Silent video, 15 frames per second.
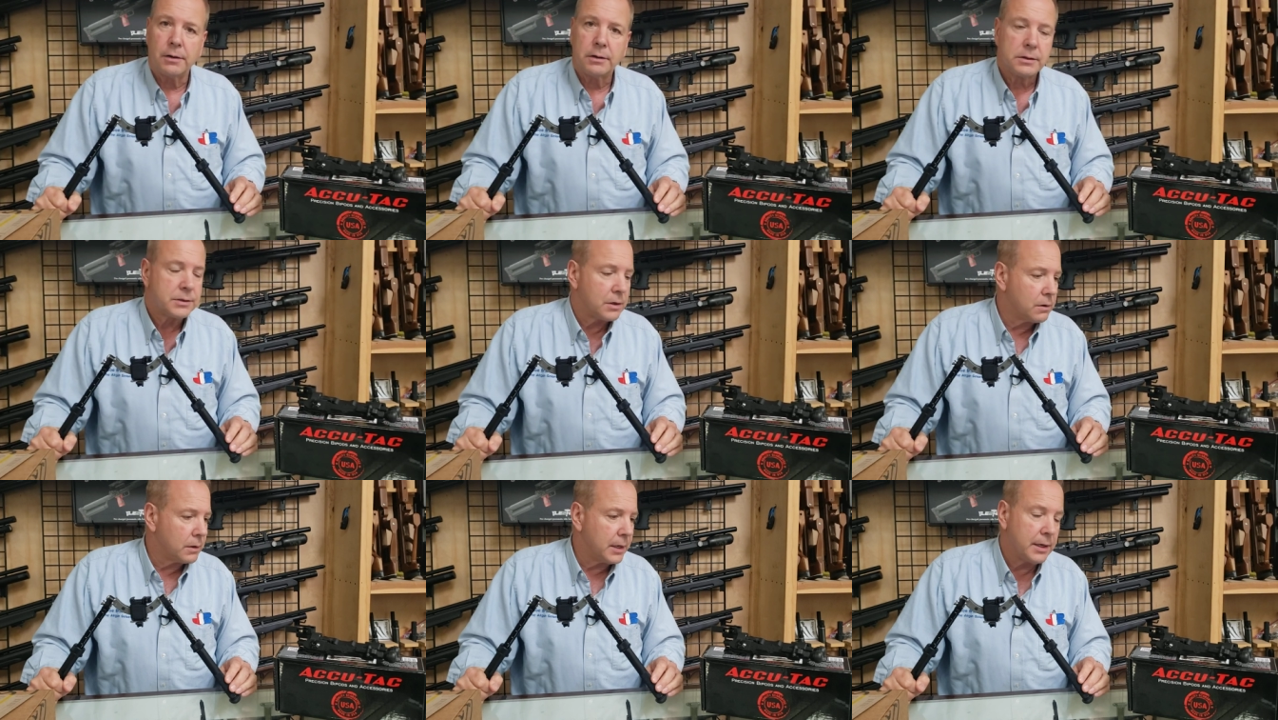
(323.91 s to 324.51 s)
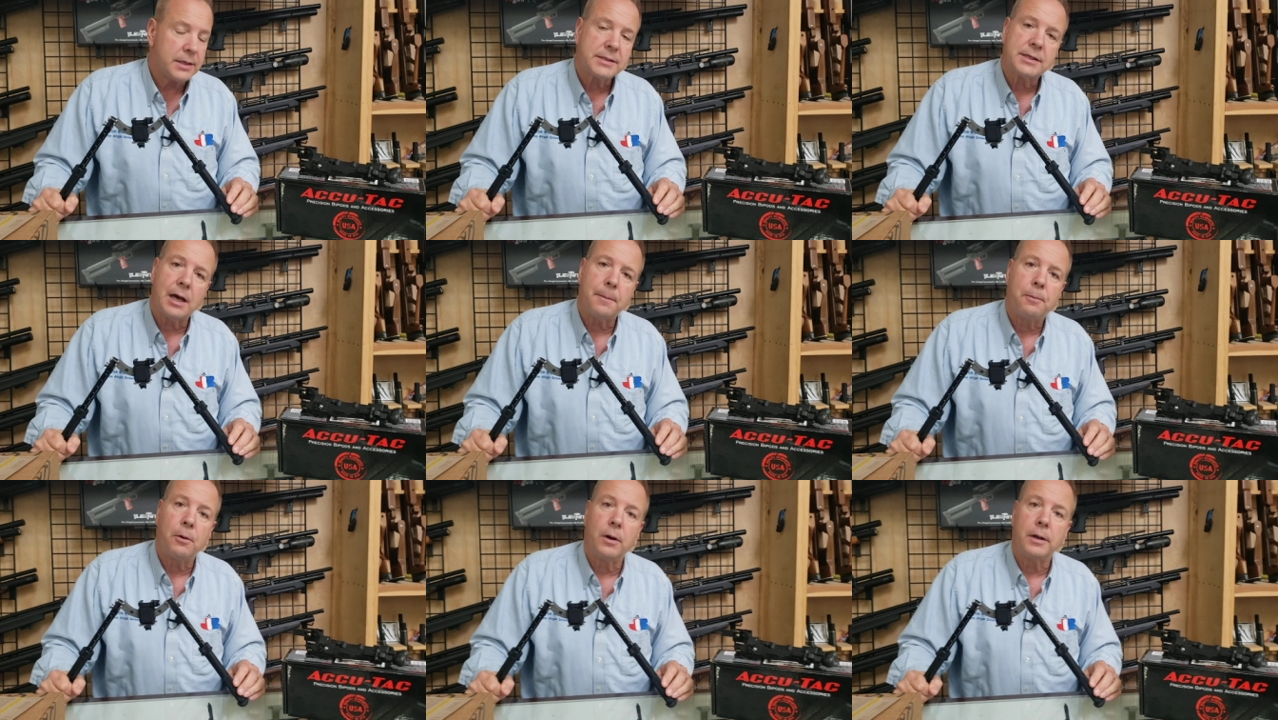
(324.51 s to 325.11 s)
So hit us
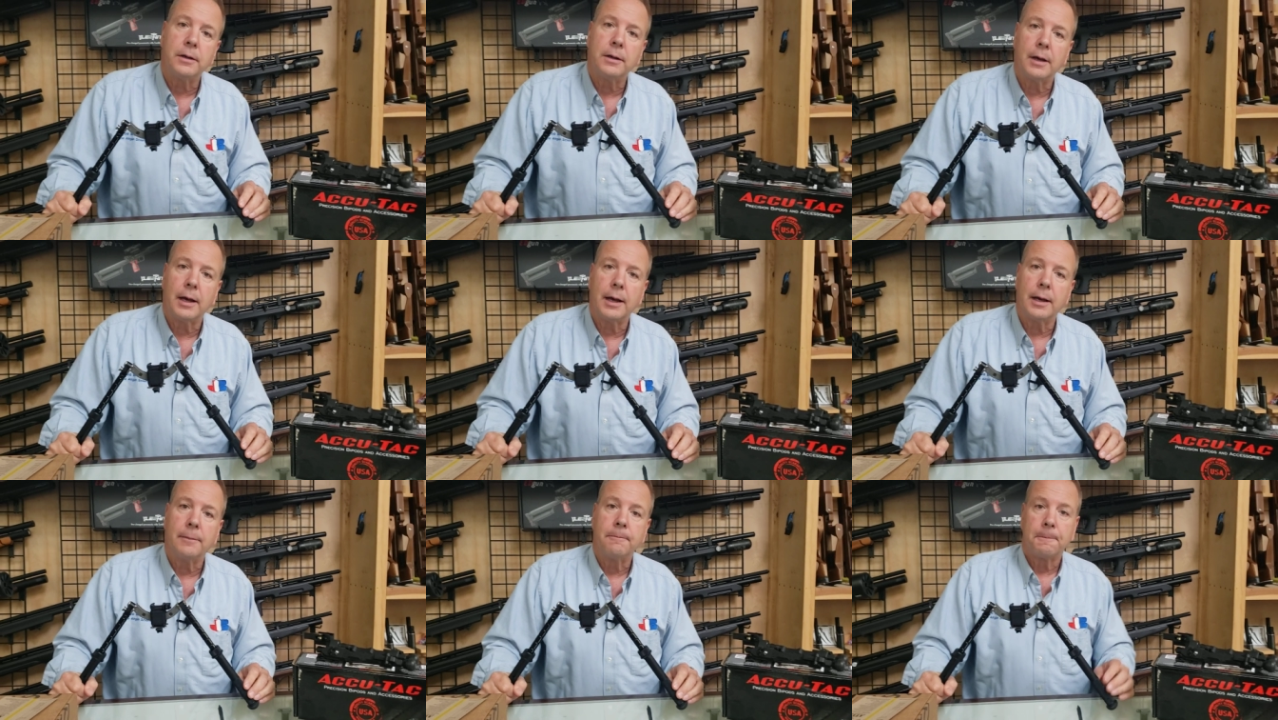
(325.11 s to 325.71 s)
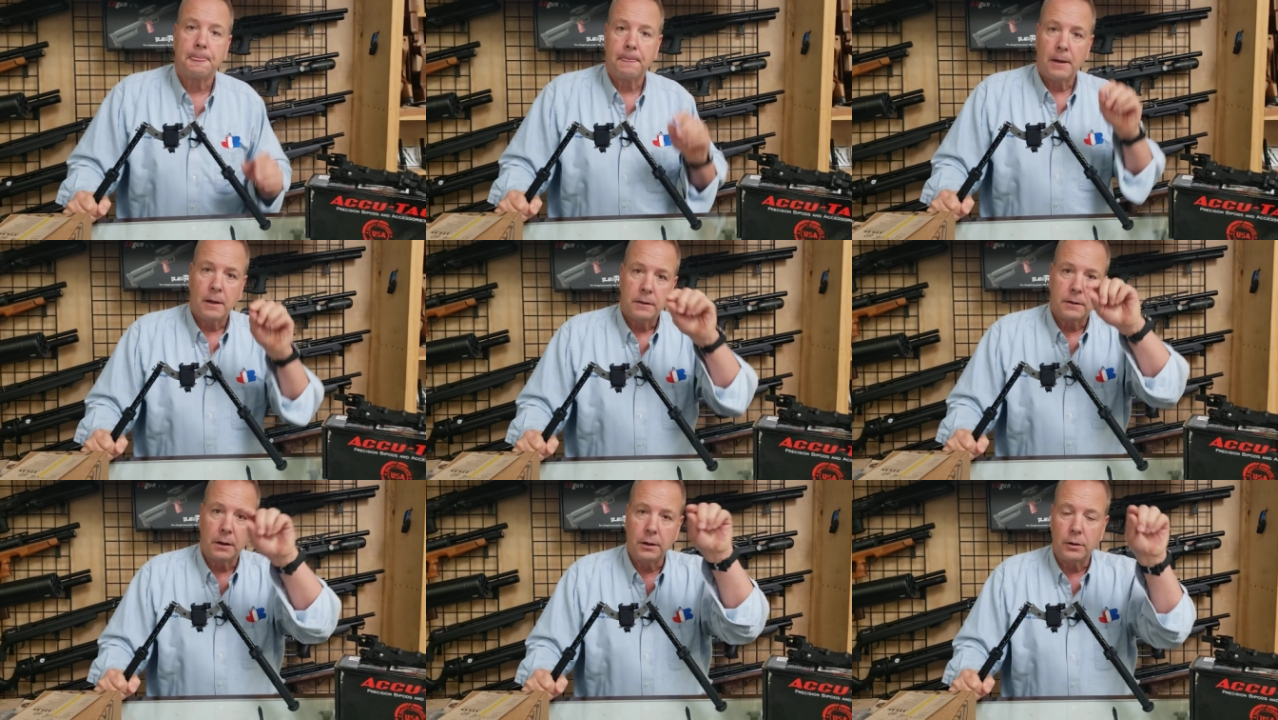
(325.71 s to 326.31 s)
up on
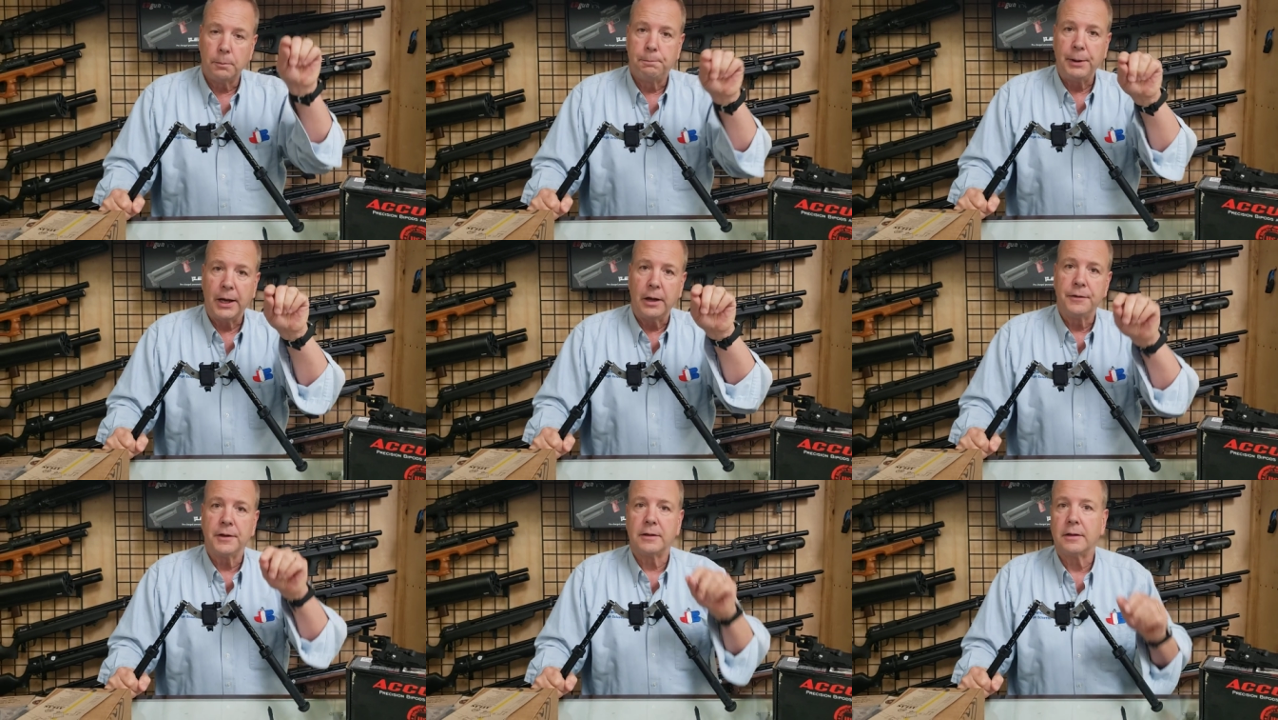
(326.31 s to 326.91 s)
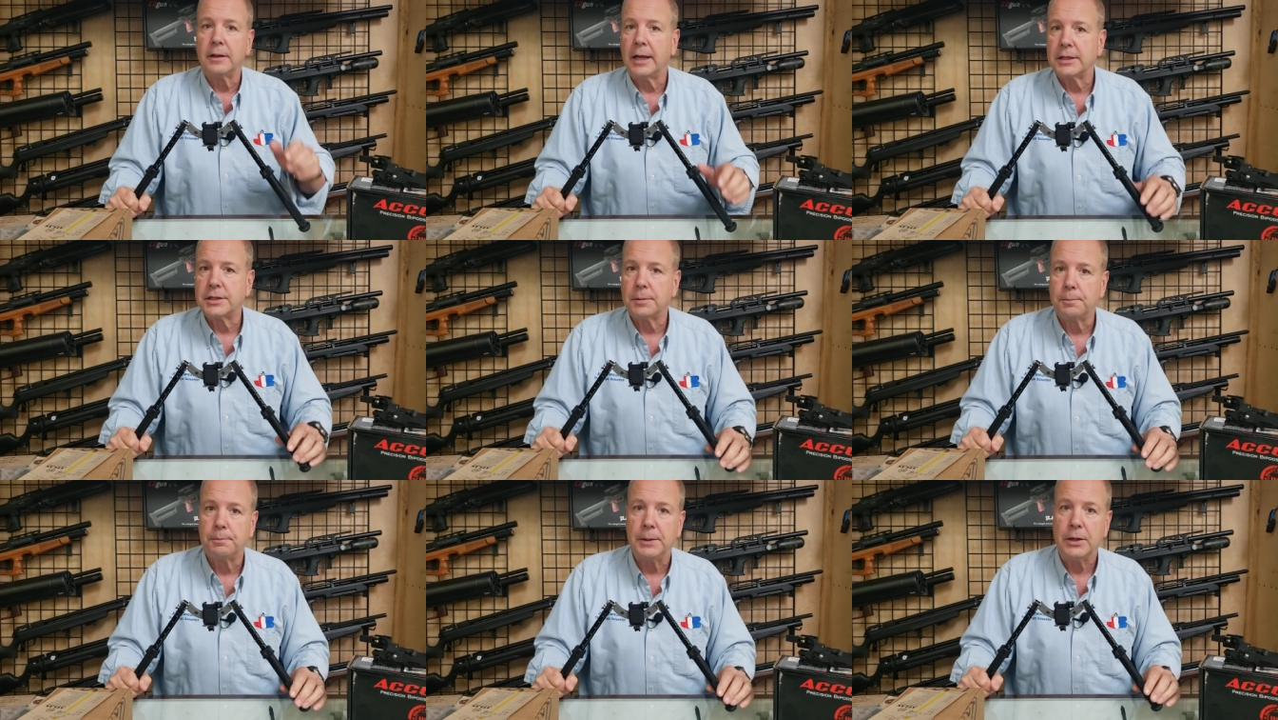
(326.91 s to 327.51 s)
the little bell that lets
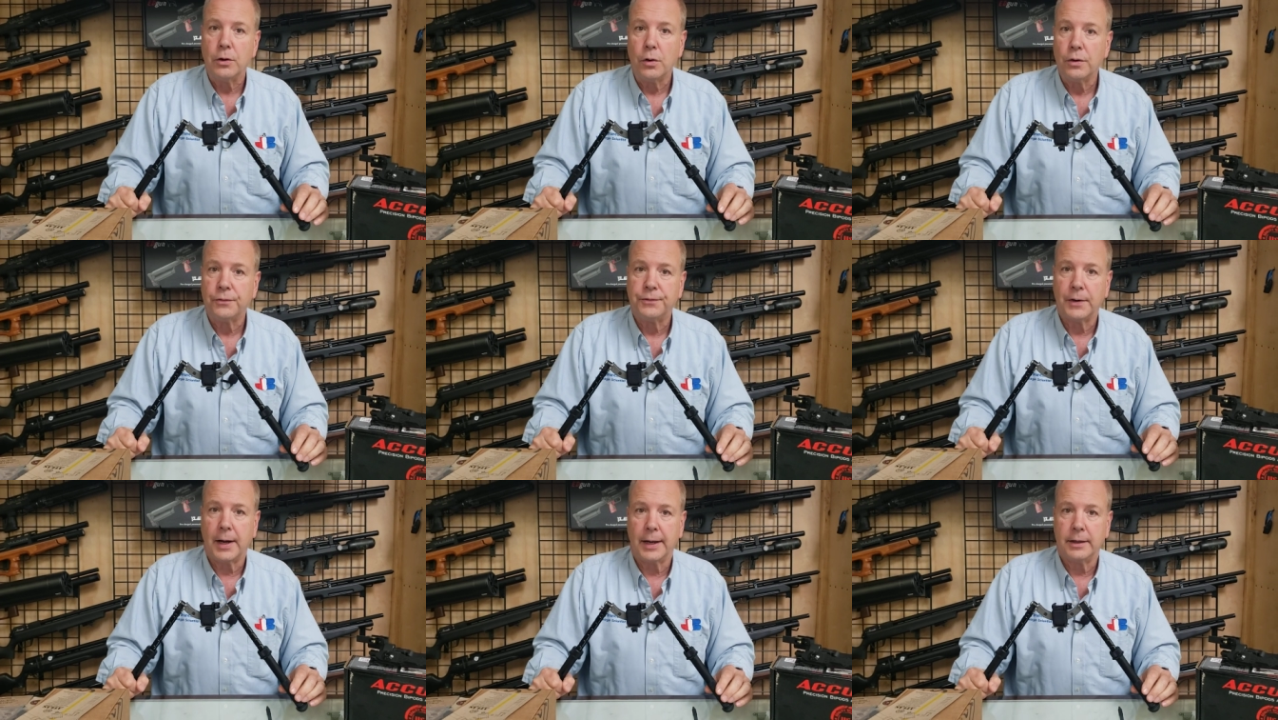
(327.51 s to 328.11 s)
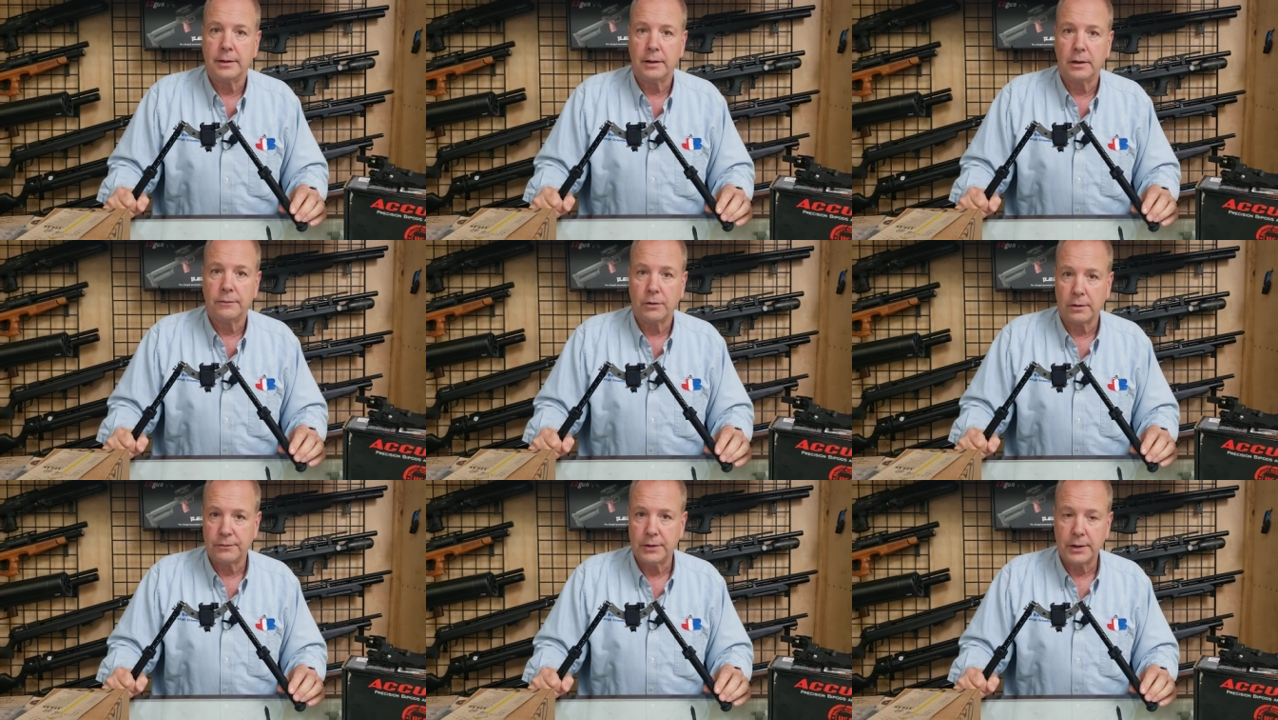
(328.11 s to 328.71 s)
you be notified of
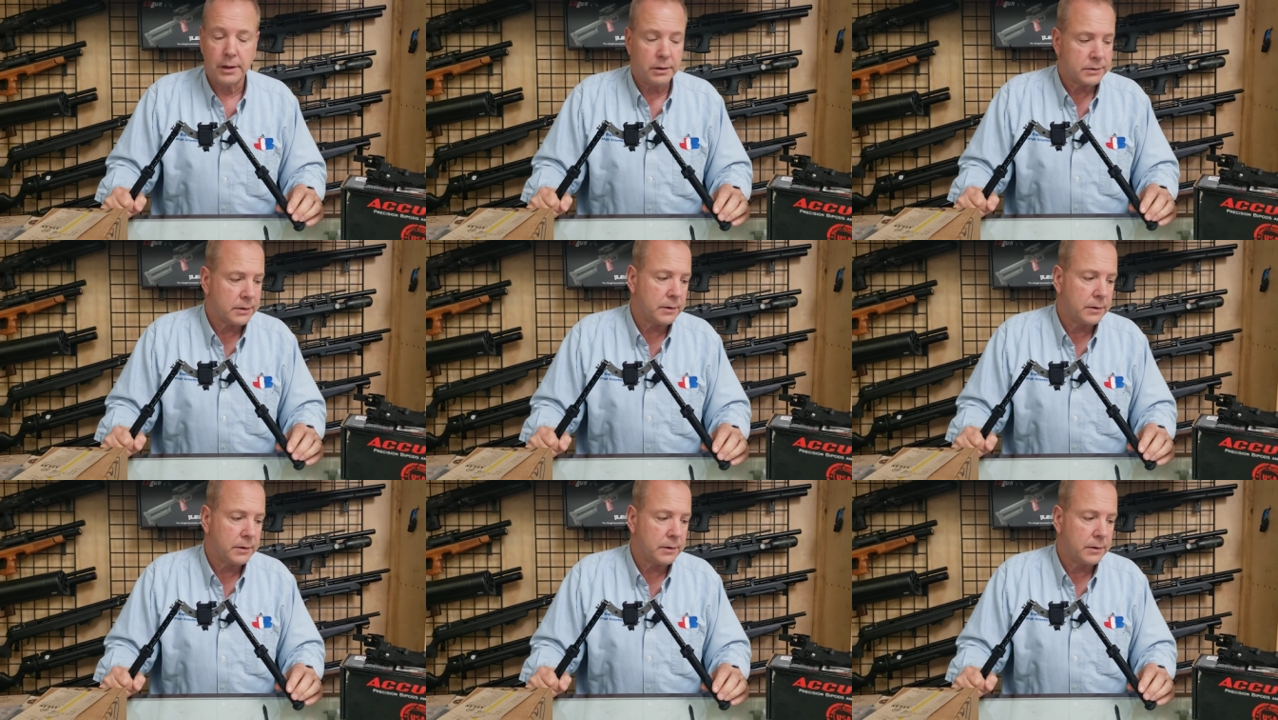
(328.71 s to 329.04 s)
our videos,